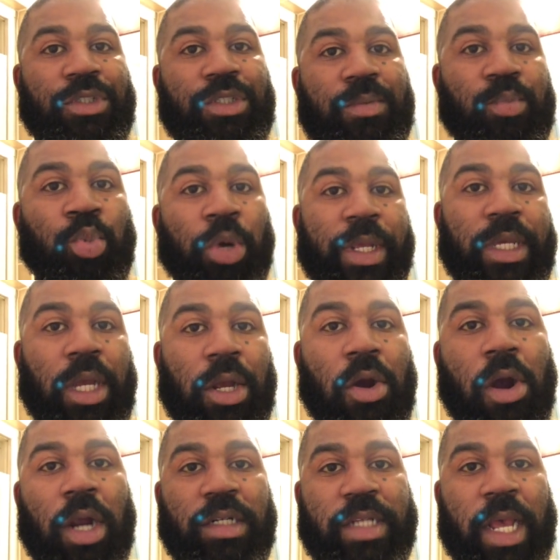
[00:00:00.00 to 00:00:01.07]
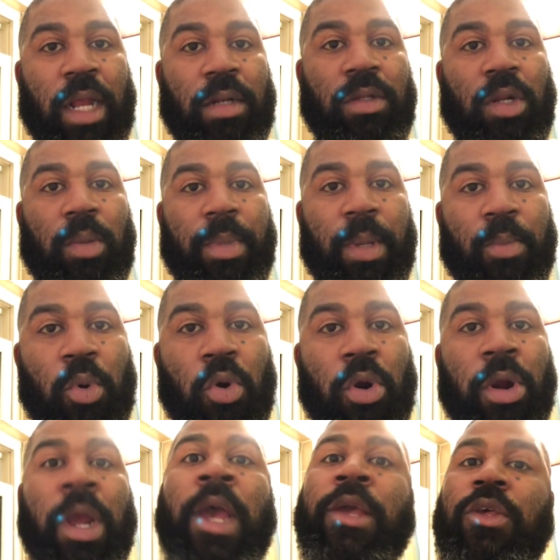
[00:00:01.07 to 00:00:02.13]
You bring your guard down a little bit
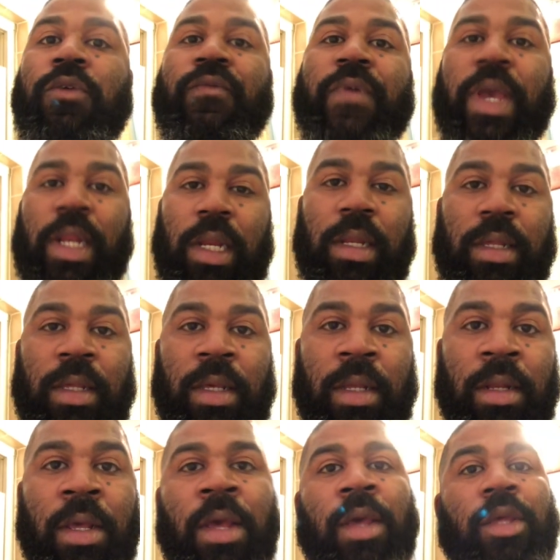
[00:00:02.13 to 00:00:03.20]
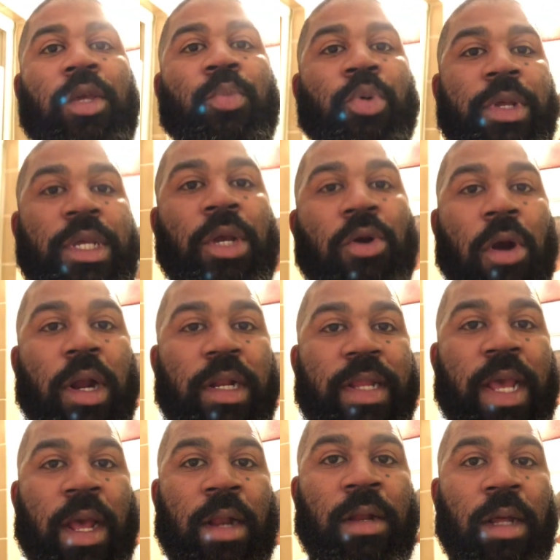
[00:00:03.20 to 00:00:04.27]
more, you fade it in. You bring your guard
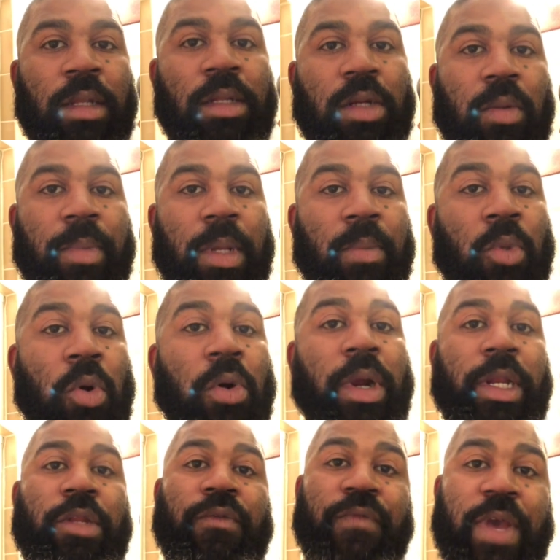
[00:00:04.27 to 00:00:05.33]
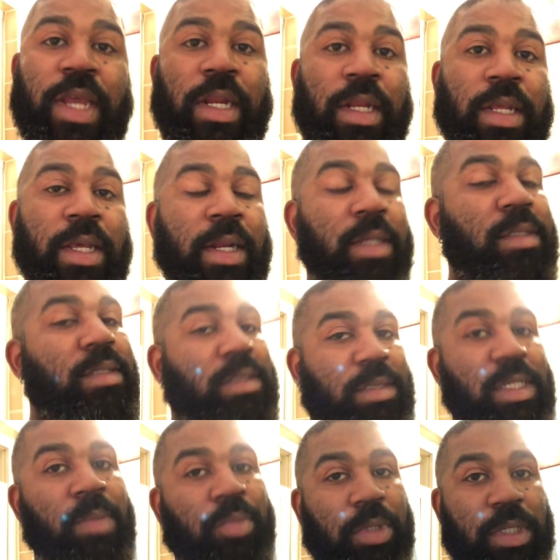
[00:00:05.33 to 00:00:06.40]
down a little bit more and you fade it in. As
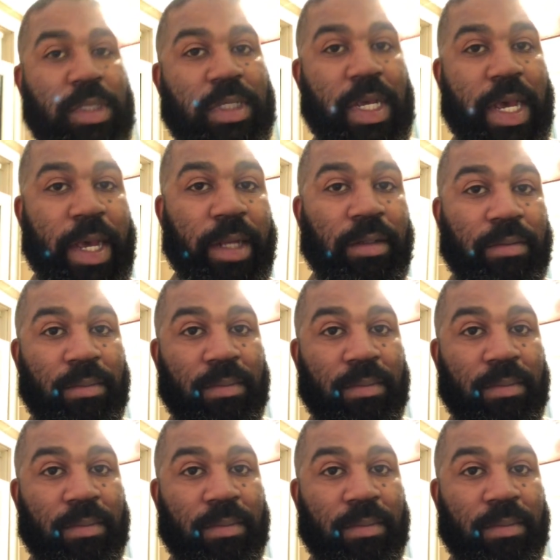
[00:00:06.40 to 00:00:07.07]
simple as that.